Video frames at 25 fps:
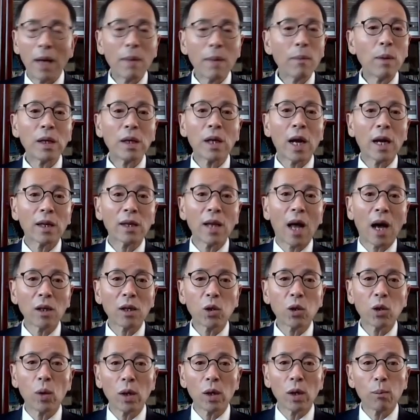maybe
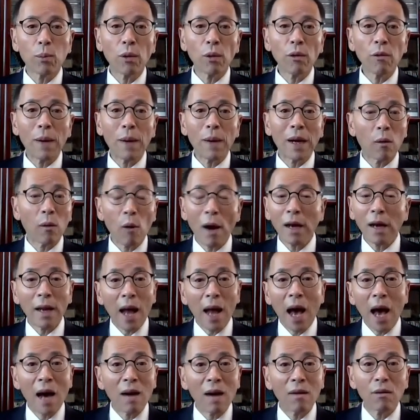technology will improve, but right
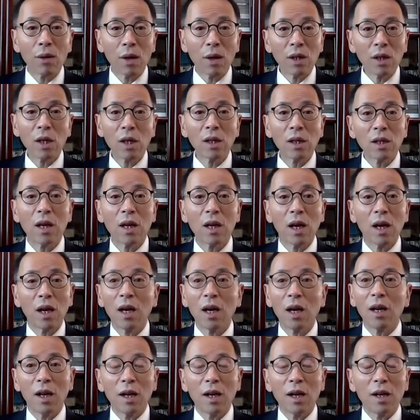now this is
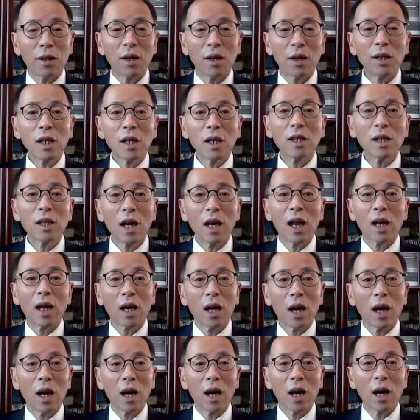
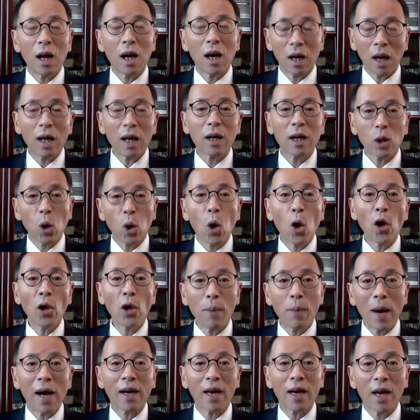like a toy
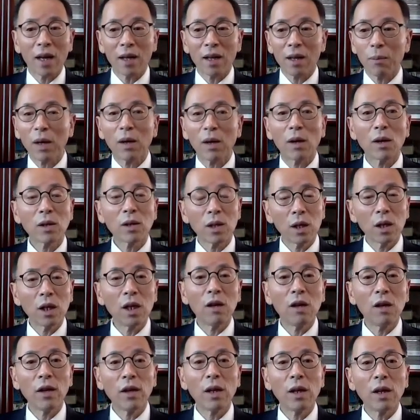market, because the
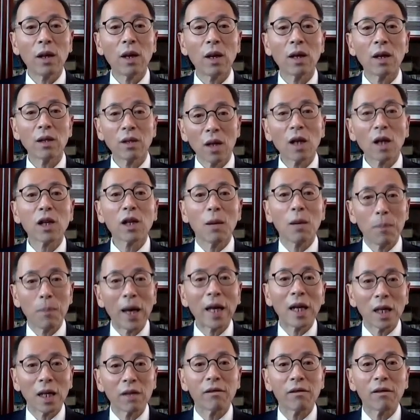EV is not
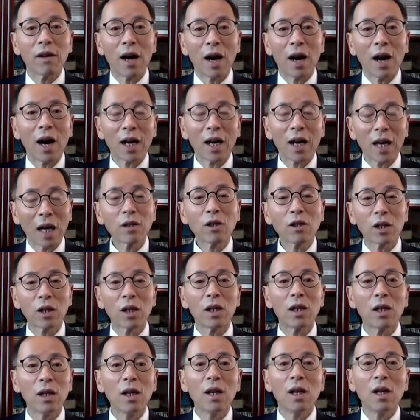competitive against
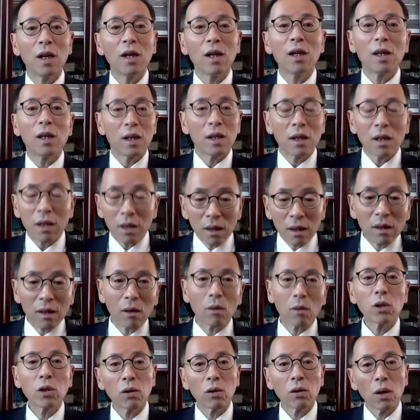
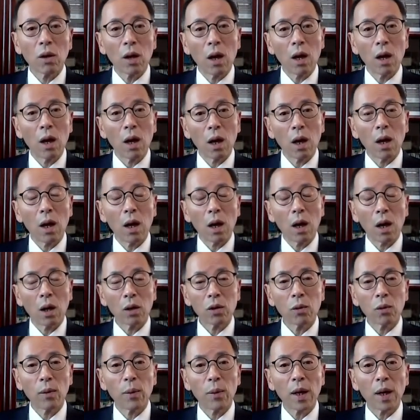traditional
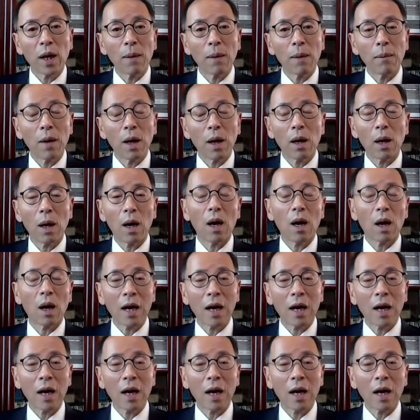automobile